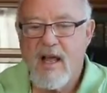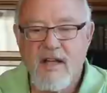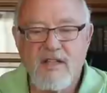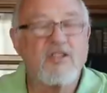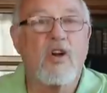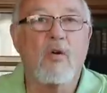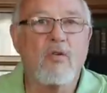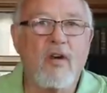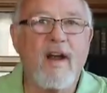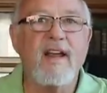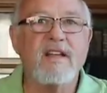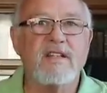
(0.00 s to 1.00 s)
so
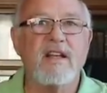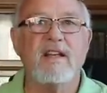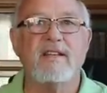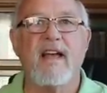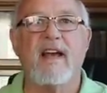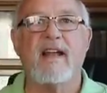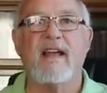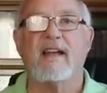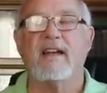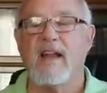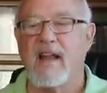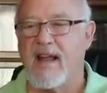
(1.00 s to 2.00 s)
crazy that
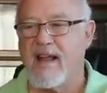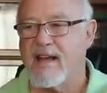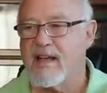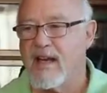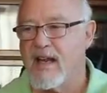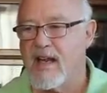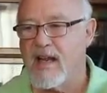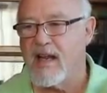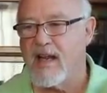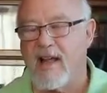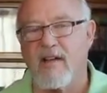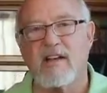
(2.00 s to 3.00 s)

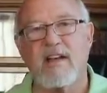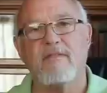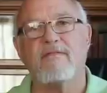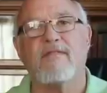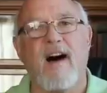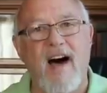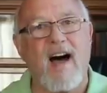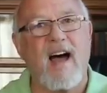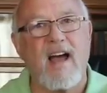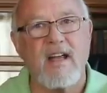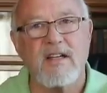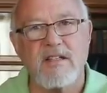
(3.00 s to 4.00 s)
it
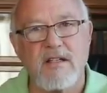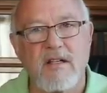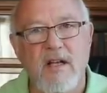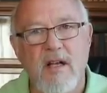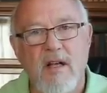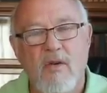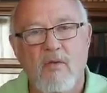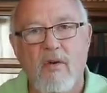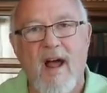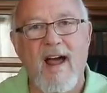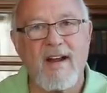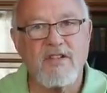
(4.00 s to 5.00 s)
defies
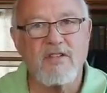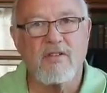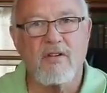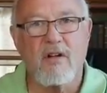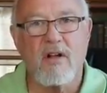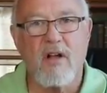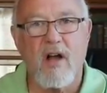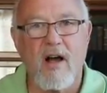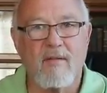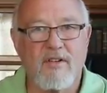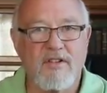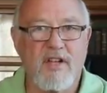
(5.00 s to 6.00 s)
rational
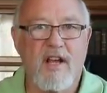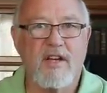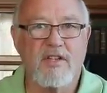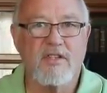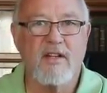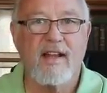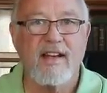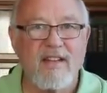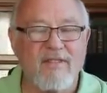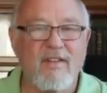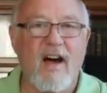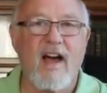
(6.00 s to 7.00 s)
conversation. It
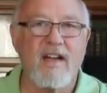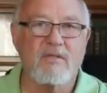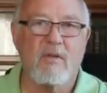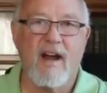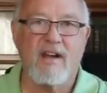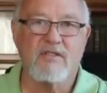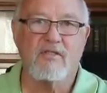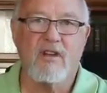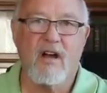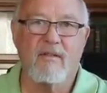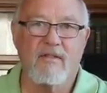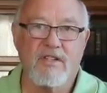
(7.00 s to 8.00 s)
defies rational
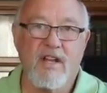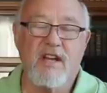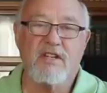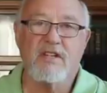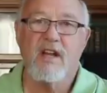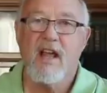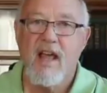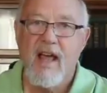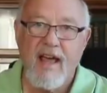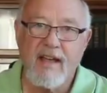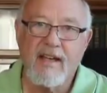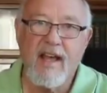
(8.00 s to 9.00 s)
conversation,
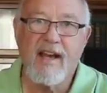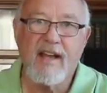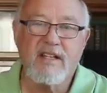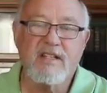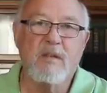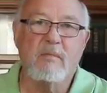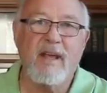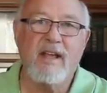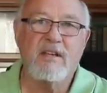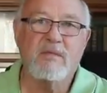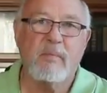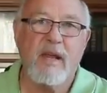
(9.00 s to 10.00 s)
and yet it's the
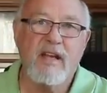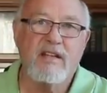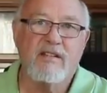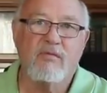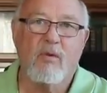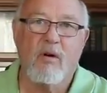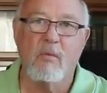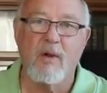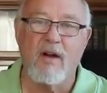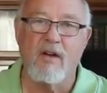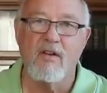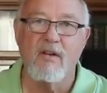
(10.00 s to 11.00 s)
biggest piece of what
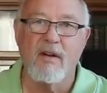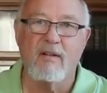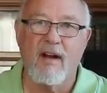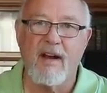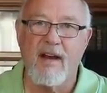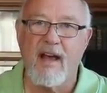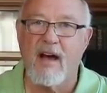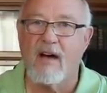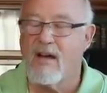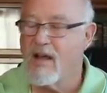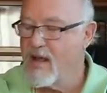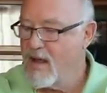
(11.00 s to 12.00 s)
we're doing right
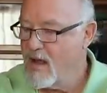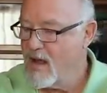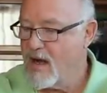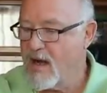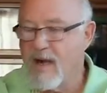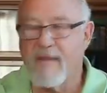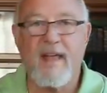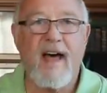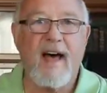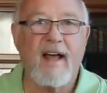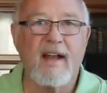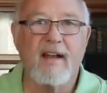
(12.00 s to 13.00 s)
now.
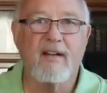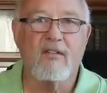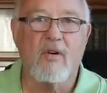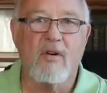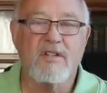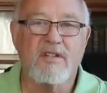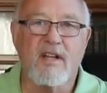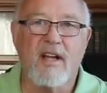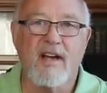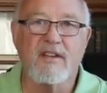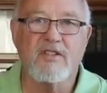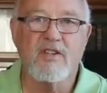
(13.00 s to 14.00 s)
That, and of course the
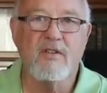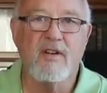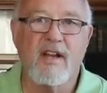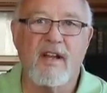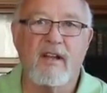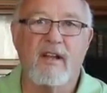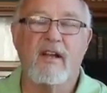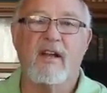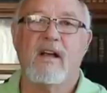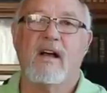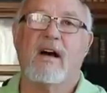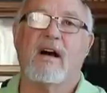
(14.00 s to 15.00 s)
gun shooting,
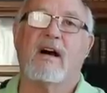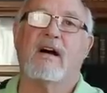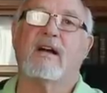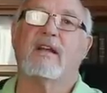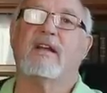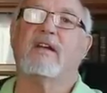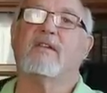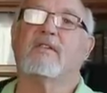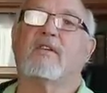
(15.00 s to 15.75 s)
the